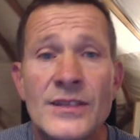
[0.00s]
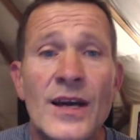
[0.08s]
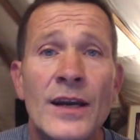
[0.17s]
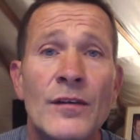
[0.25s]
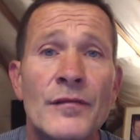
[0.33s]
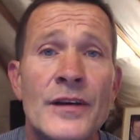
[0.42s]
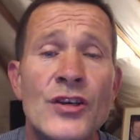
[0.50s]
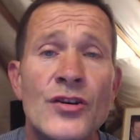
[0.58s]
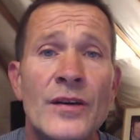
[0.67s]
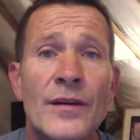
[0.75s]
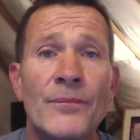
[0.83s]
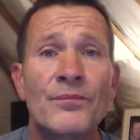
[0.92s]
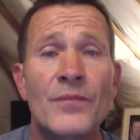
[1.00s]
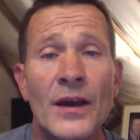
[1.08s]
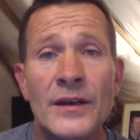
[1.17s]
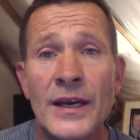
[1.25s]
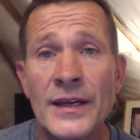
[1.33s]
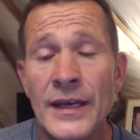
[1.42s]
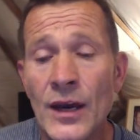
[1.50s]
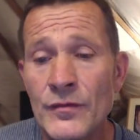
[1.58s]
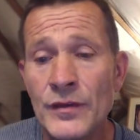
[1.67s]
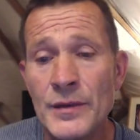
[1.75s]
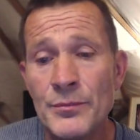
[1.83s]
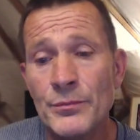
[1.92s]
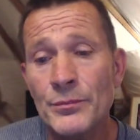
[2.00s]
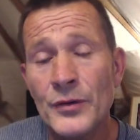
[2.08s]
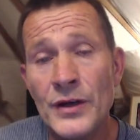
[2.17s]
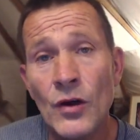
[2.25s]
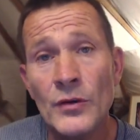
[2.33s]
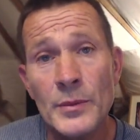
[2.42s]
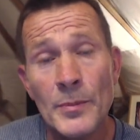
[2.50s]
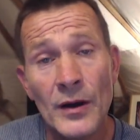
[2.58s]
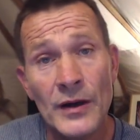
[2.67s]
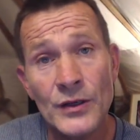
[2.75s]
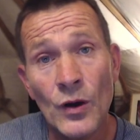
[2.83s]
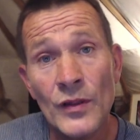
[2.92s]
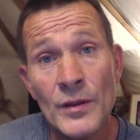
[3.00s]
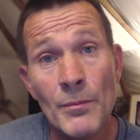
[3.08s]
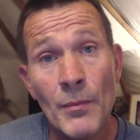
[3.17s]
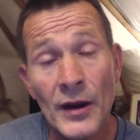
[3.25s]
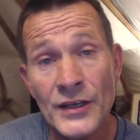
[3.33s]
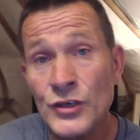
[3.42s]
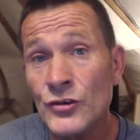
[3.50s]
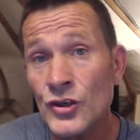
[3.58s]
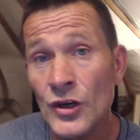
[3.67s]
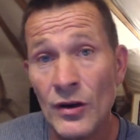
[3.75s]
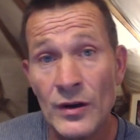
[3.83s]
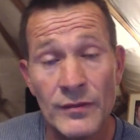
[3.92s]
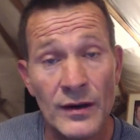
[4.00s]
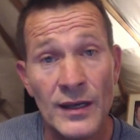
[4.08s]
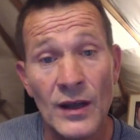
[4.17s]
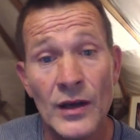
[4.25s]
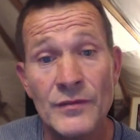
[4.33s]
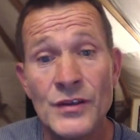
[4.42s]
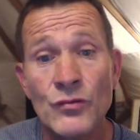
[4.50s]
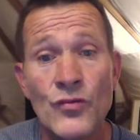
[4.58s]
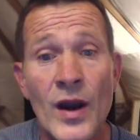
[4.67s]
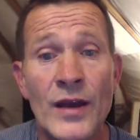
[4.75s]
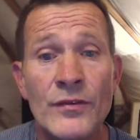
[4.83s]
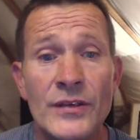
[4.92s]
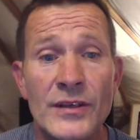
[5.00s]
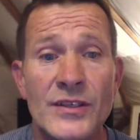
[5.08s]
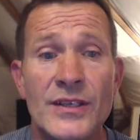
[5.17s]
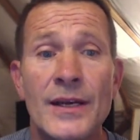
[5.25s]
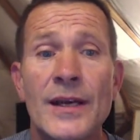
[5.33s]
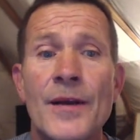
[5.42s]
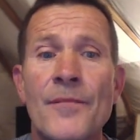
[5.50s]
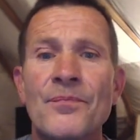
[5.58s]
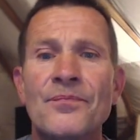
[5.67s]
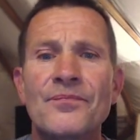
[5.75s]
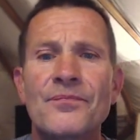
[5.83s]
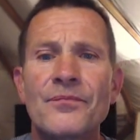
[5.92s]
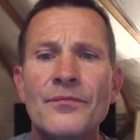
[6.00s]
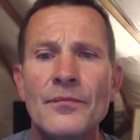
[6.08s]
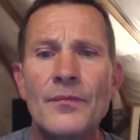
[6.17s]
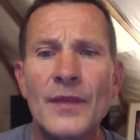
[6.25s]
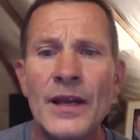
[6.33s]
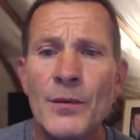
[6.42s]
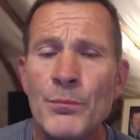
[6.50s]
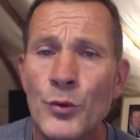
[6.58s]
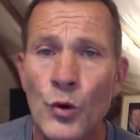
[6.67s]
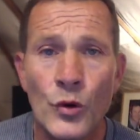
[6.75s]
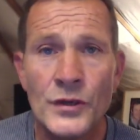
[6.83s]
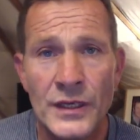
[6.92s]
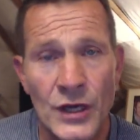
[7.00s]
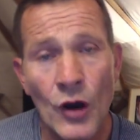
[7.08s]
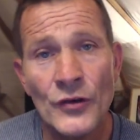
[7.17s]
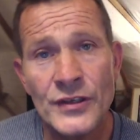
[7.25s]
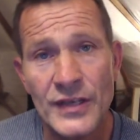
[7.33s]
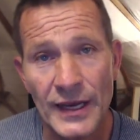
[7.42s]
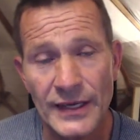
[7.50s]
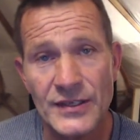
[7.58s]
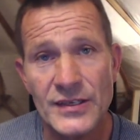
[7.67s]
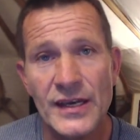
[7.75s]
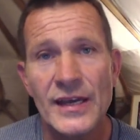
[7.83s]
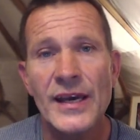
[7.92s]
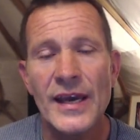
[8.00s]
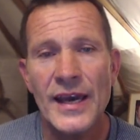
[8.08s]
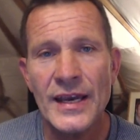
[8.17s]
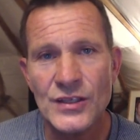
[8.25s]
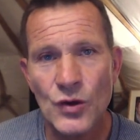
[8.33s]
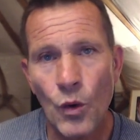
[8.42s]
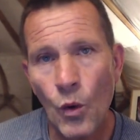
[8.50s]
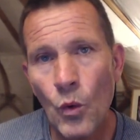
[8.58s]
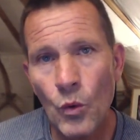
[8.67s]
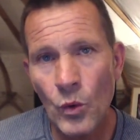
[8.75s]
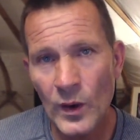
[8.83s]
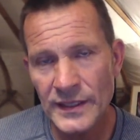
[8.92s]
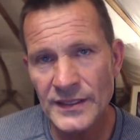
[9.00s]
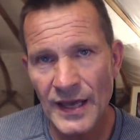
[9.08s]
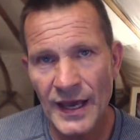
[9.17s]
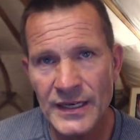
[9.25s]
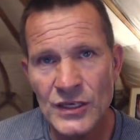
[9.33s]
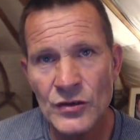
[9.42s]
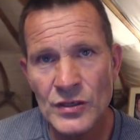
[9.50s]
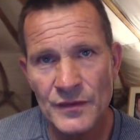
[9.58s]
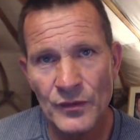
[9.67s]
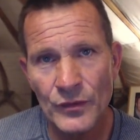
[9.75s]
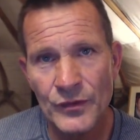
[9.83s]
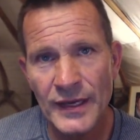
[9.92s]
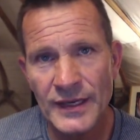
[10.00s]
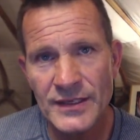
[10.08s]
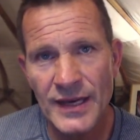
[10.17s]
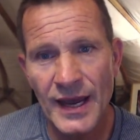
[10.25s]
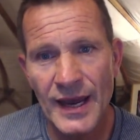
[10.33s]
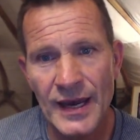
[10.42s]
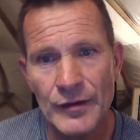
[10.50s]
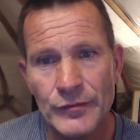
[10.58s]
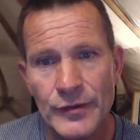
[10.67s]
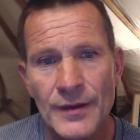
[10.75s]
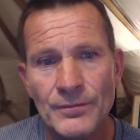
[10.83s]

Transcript: tunnel vision and getting overly preoccupied on the minutiae of our lives around us. A broader context is always a useful thing to have.